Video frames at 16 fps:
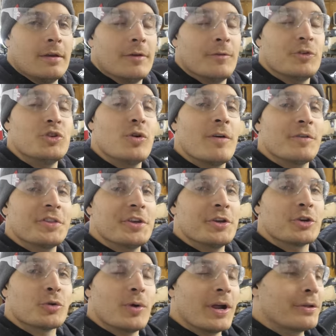If we do everything
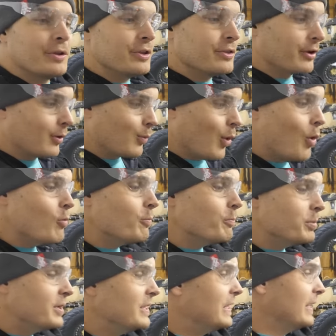correctly, there won't
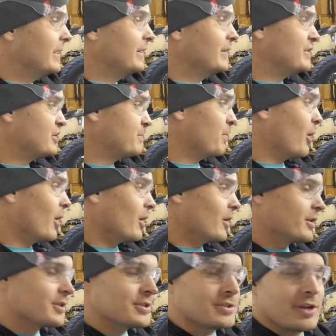be any
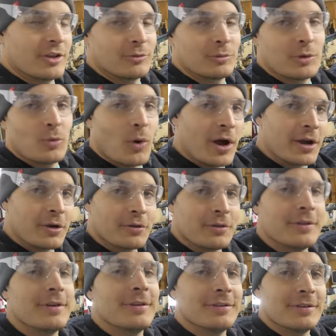sparks as we wire
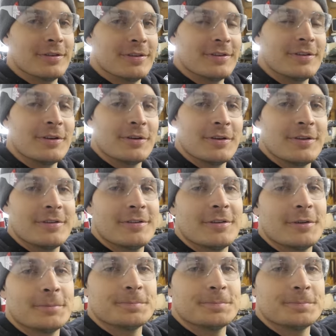things in series.